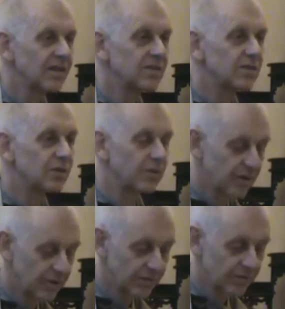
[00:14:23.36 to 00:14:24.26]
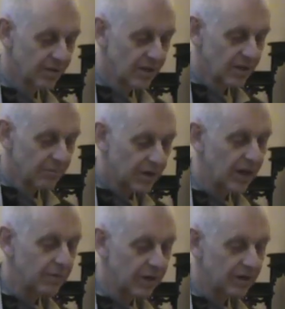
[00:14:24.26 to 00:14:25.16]
So, but
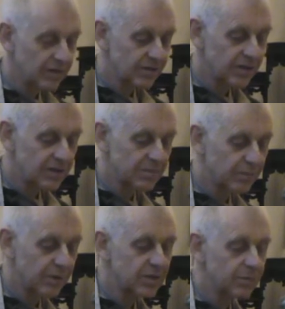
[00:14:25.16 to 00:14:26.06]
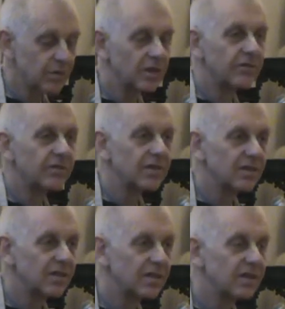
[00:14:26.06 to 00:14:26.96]
anyway, this principle of
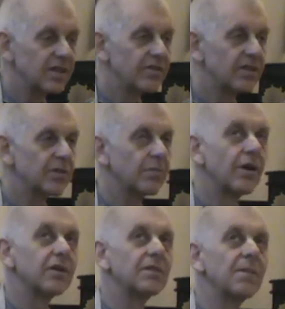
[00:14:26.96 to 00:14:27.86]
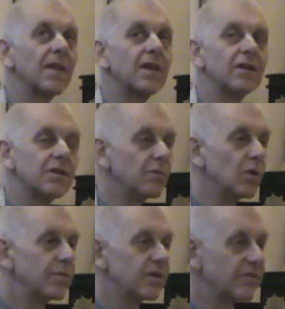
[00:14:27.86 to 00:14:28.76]
leaving the body at the
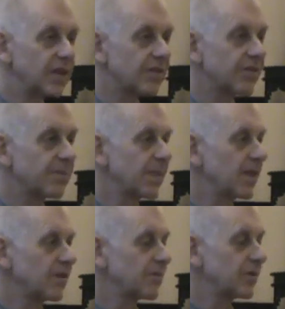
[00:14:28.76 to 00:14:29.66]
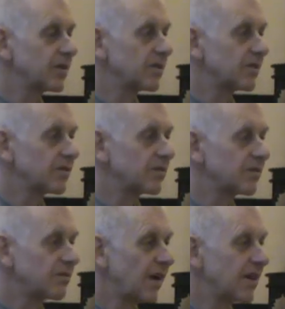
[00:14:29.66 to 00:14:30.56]
moment of death with the
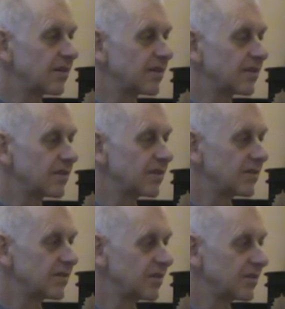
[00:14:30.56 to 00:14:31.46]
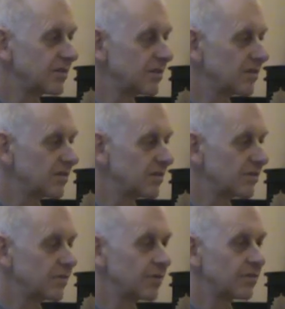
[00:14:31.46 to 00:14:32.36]
right,
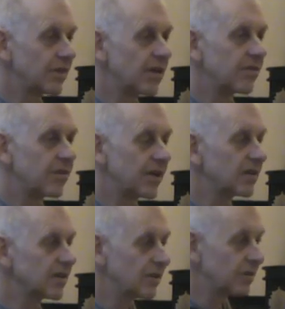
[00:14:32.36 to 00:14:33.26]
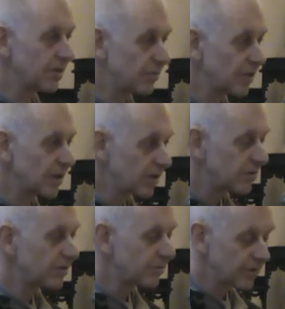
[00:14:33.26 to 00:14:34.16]
with the right thinking, or
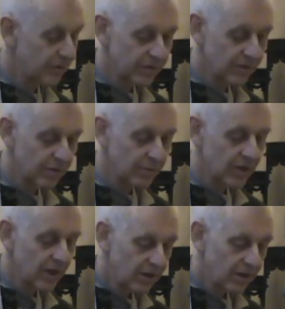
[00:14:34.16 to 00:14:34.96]
the other way,